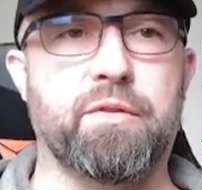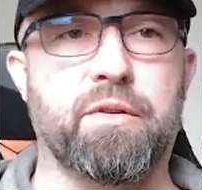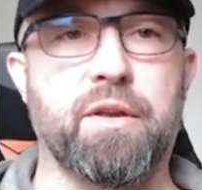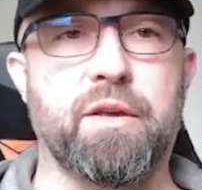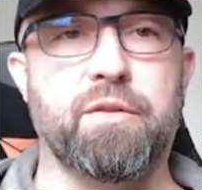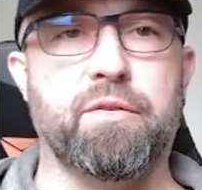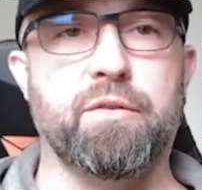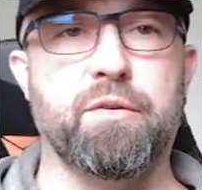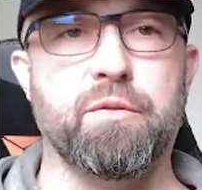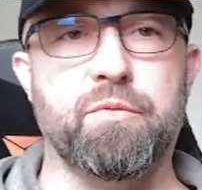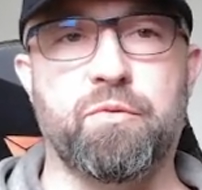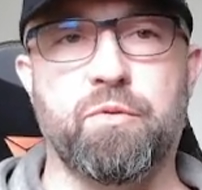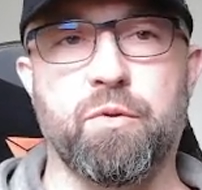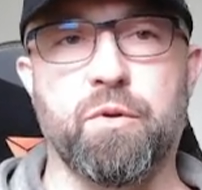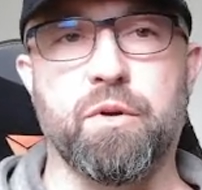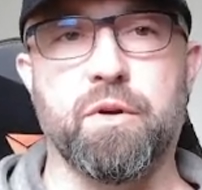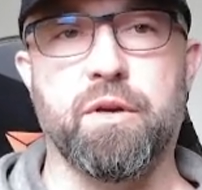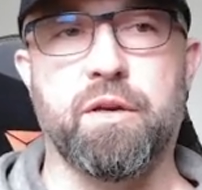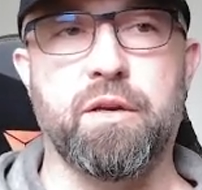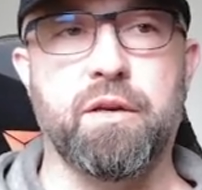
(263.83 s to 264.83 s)
a nice little
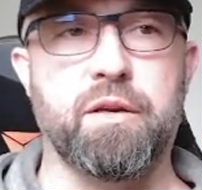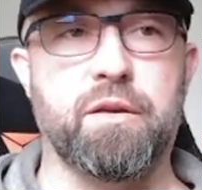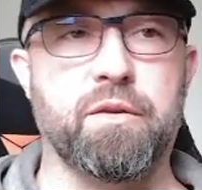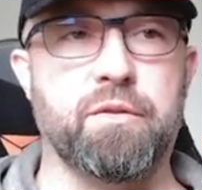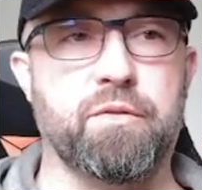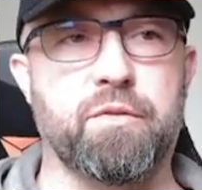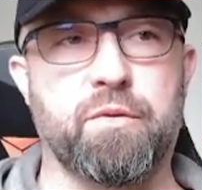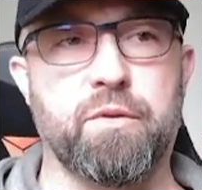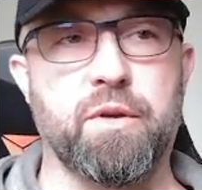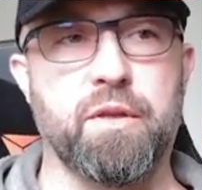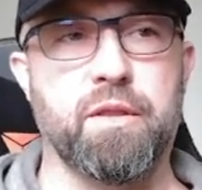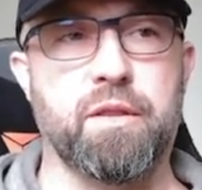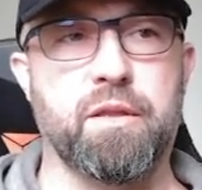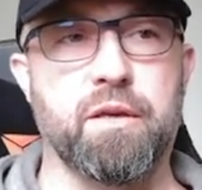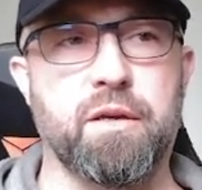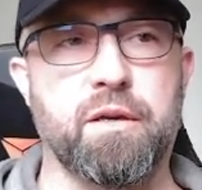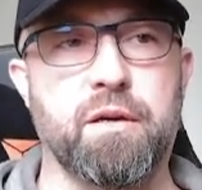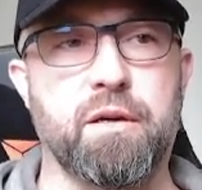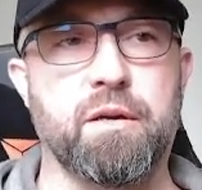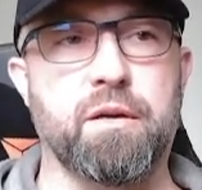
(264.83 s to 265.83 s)
foreign key constraint
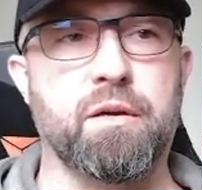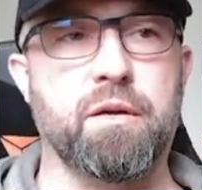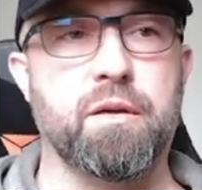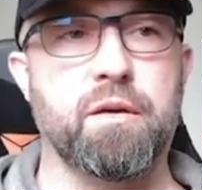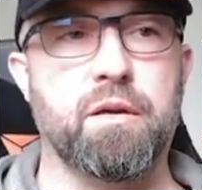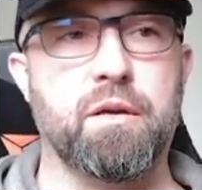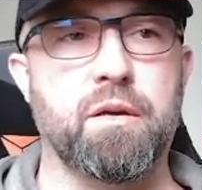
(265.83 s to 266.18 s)
there.